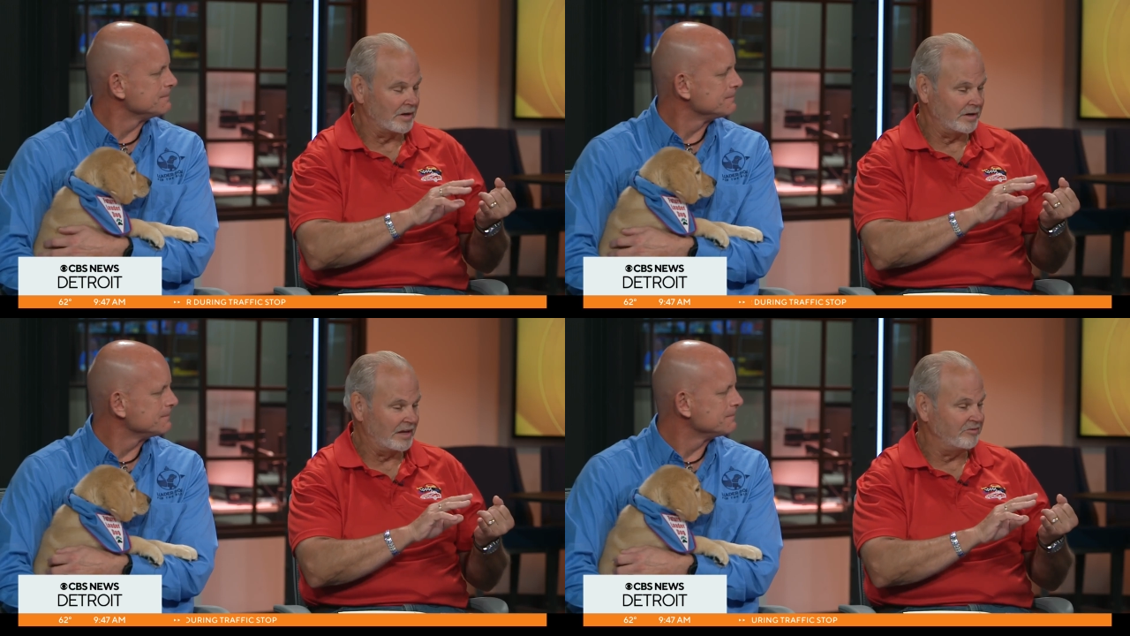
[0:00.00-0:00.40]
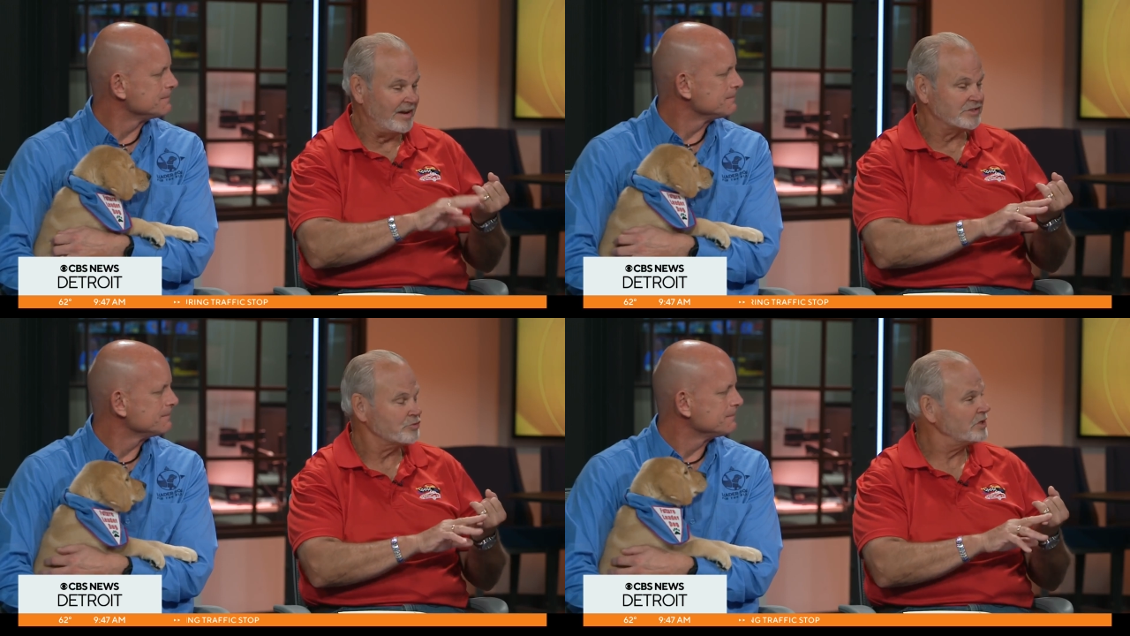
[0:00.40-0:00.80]

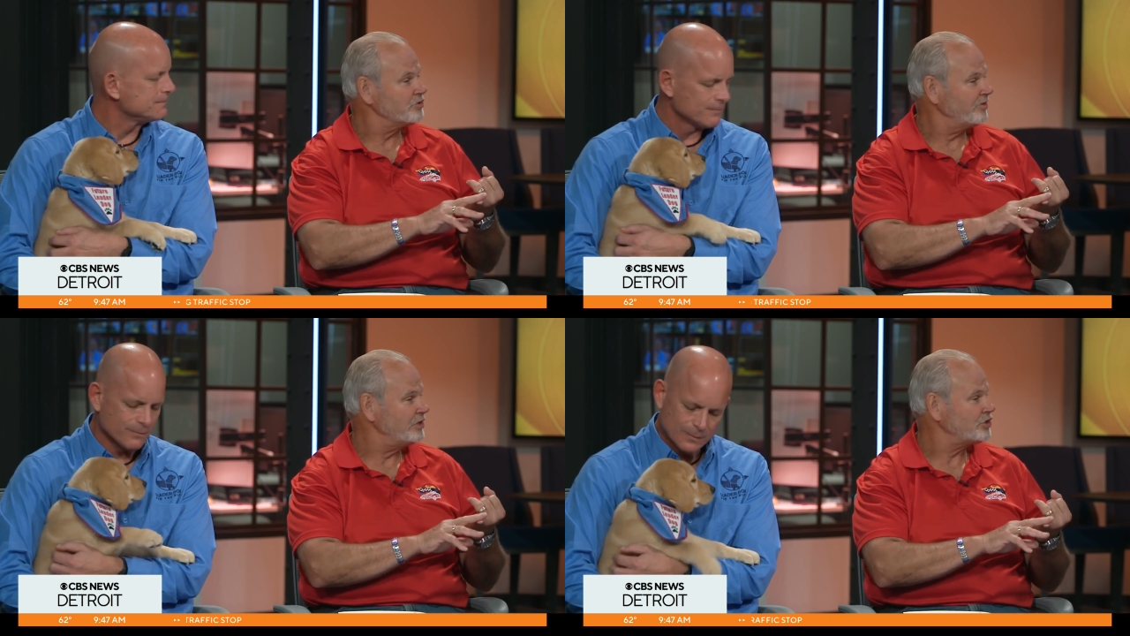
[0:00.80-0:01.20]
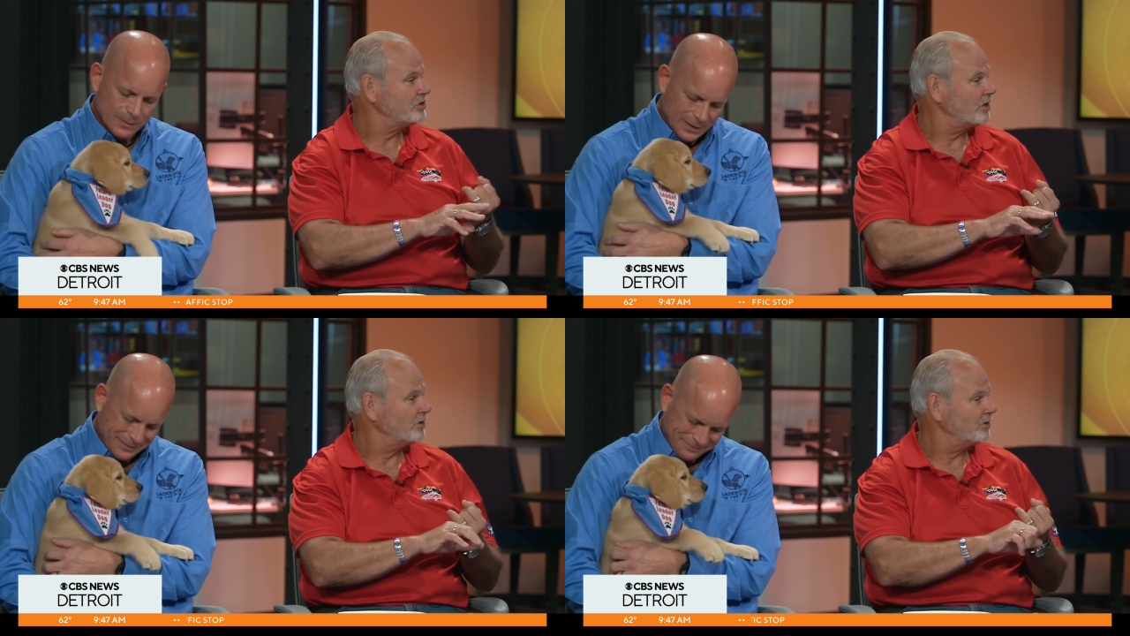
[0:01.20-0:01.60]
Speaker 1: advance
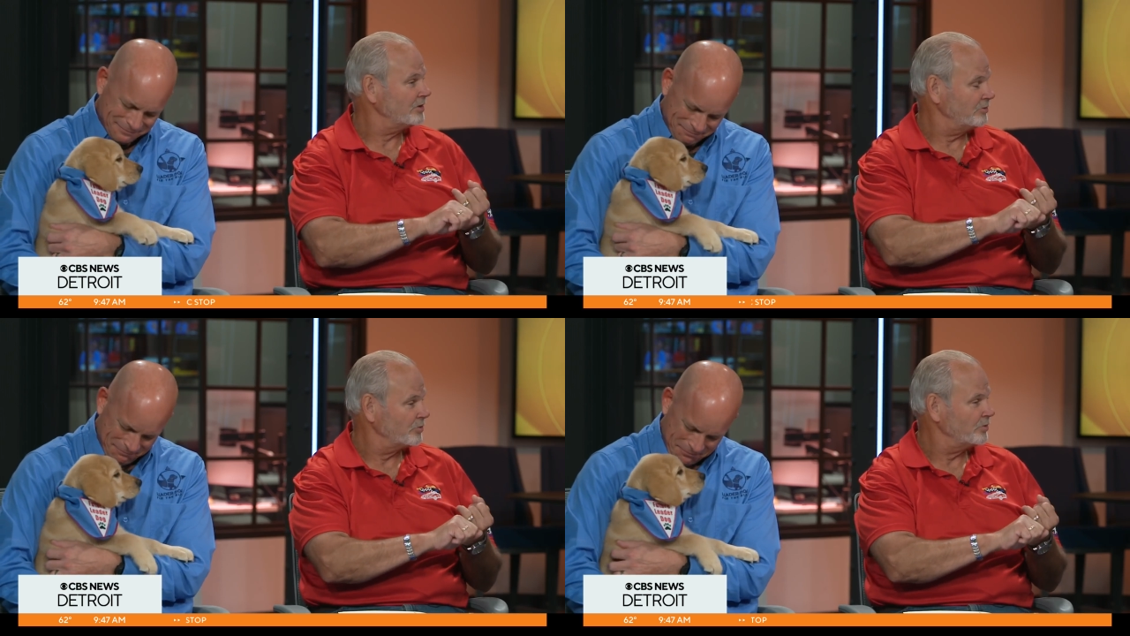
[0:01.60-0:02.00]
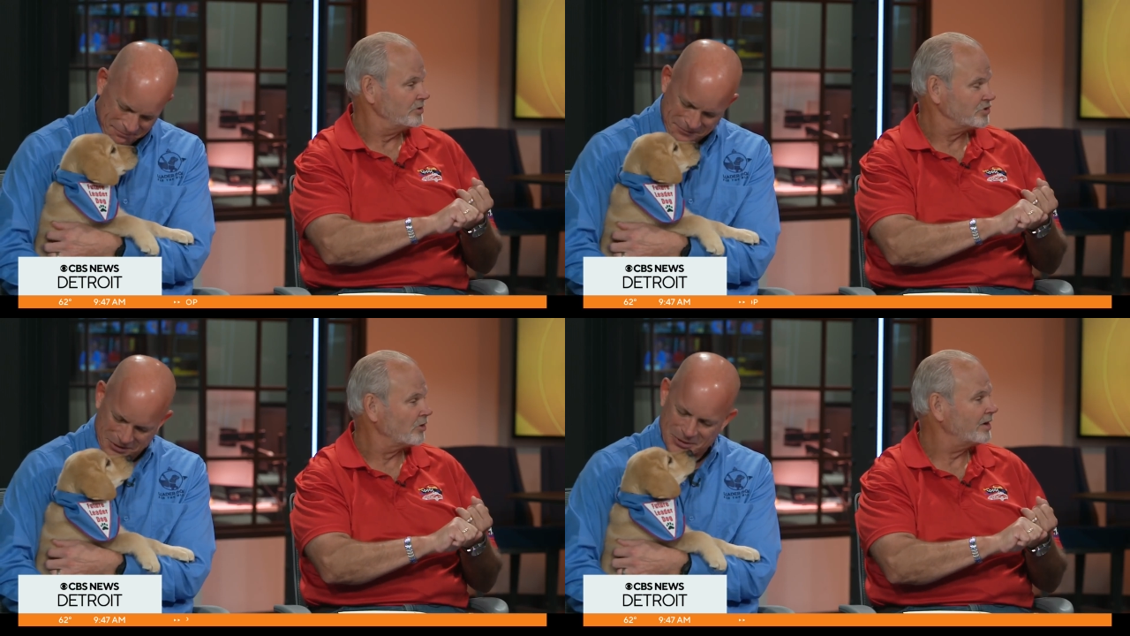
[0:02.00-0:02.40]
reservation or er,
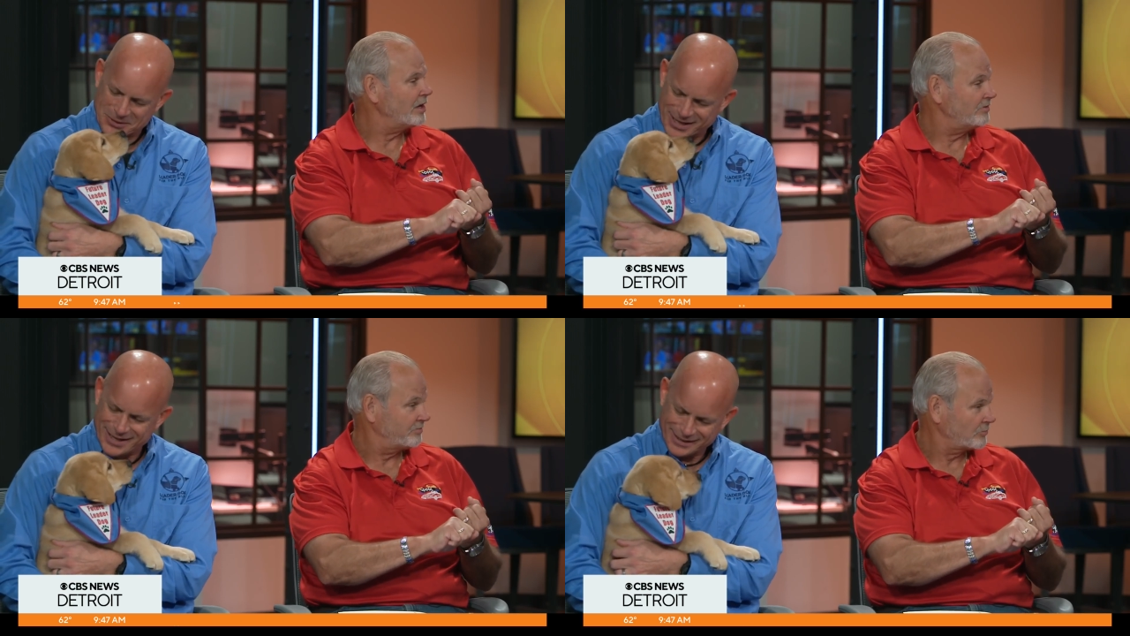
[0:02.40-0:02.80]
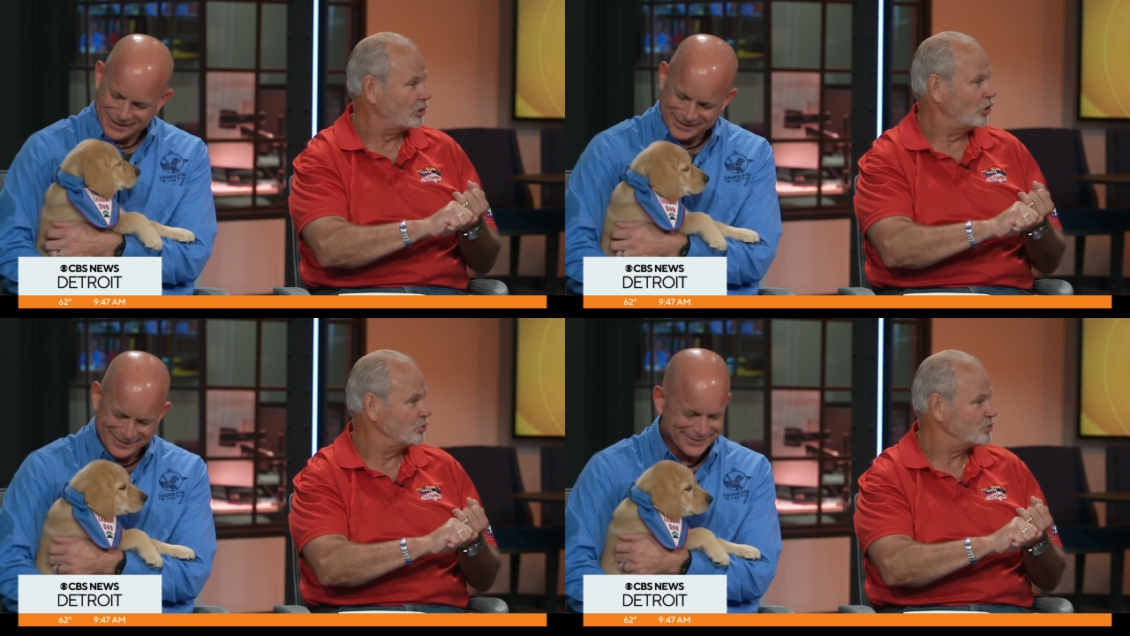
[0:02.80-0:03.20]
is already okay.
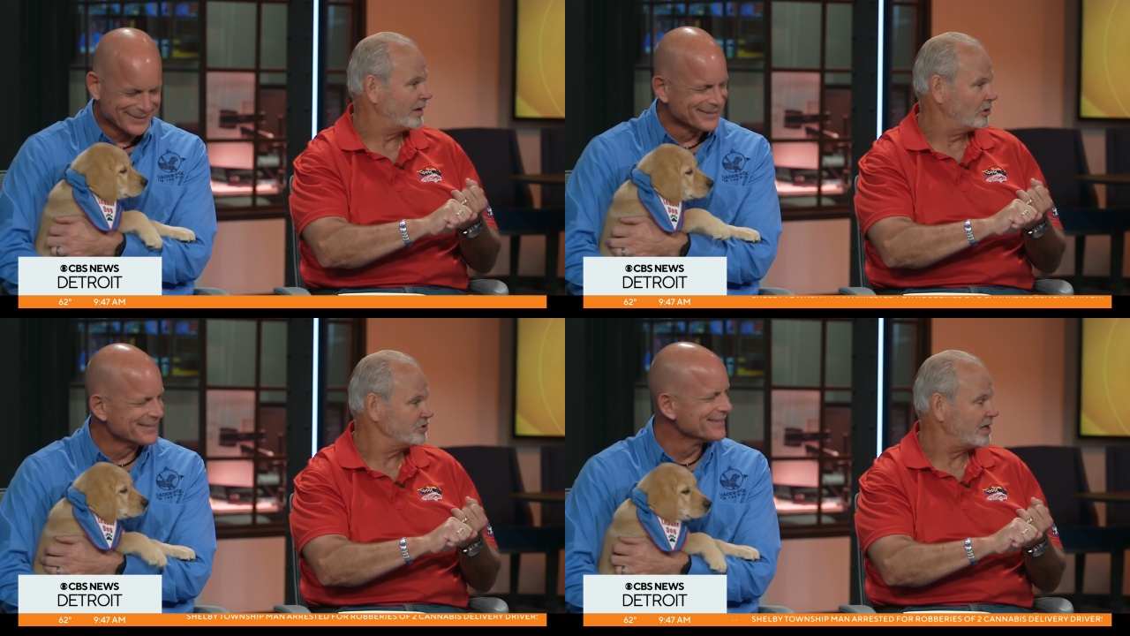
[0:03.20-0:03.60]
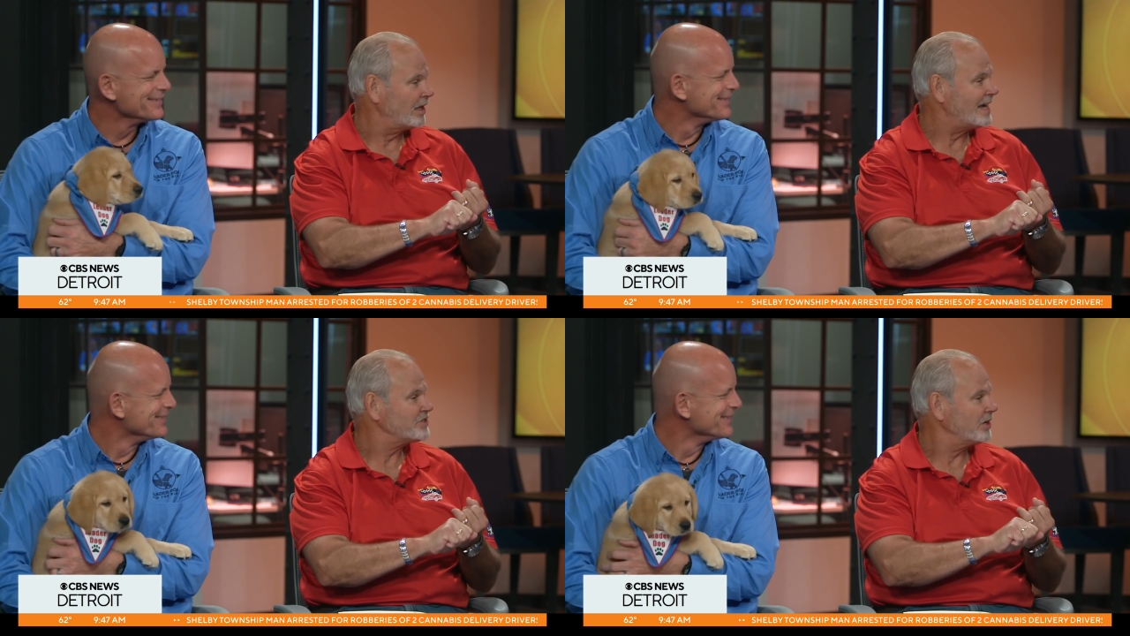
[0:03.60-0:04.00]
closed. We closed that
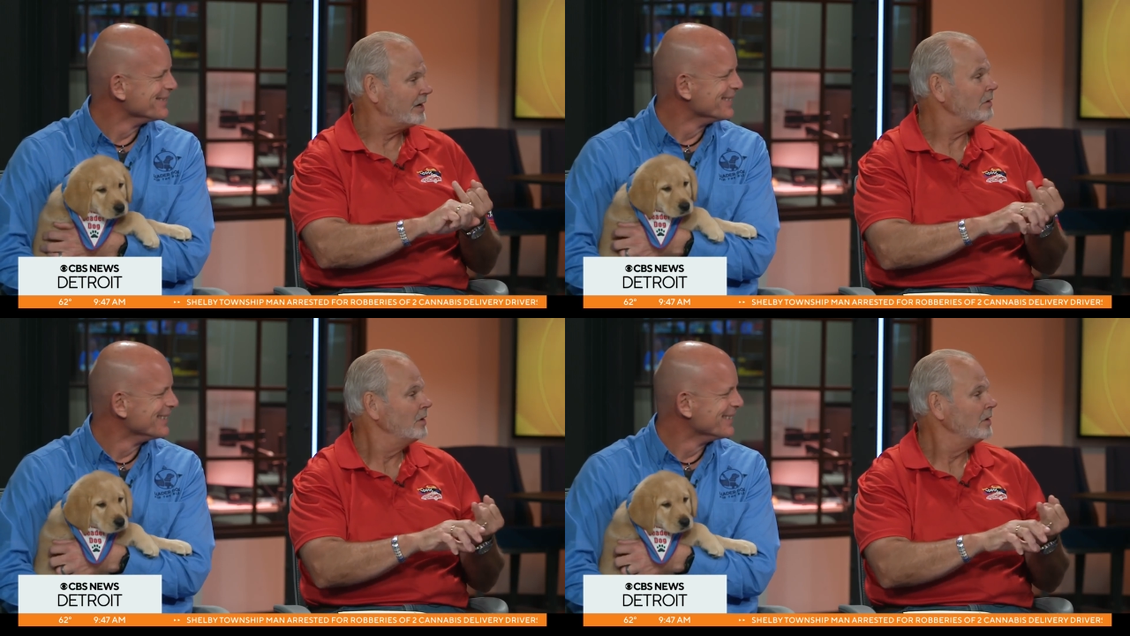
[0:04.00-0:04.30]
last night,